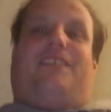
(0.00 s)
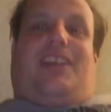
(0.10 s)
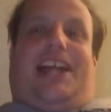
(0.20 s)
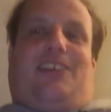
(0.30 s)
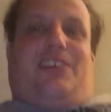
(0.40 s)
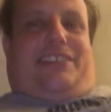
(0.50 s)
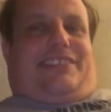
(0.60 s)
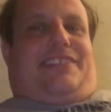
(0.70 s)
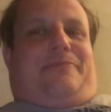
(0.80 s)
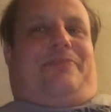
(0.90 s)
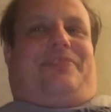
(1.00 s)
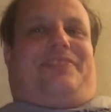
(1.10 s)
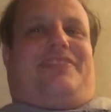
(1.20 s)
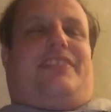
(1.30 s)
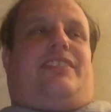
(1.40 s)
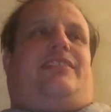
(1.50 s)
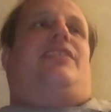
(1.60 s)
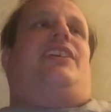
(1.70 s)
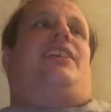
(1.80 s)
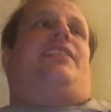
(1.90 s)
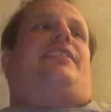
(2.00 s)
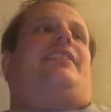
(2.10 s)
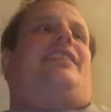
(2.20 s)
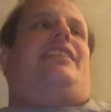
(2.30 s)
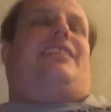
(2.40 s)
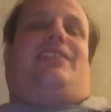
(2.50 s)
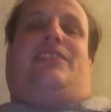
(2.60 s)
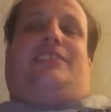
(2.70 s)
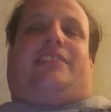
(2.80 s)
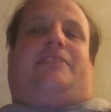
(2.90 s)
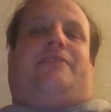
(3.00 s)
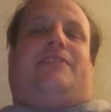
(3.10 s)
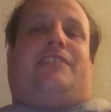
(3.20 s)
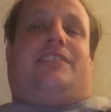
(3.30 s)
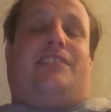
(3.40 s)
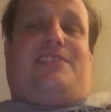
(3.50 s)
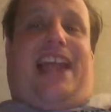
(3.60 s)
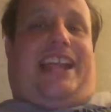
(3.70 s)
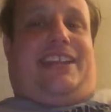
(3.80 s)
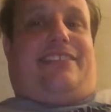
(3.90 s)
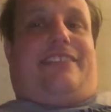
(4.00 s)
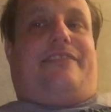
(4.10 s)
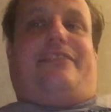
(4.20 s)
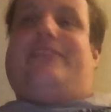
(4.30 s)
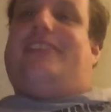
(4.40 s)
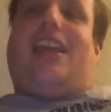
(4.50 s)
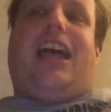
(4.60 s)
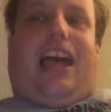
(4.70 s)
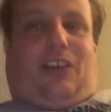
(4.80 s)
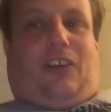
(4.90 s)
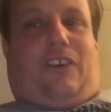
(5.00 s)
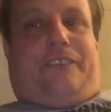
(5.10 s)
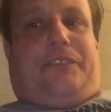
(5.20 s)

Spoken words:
What I noticed was there was no jaggies at all.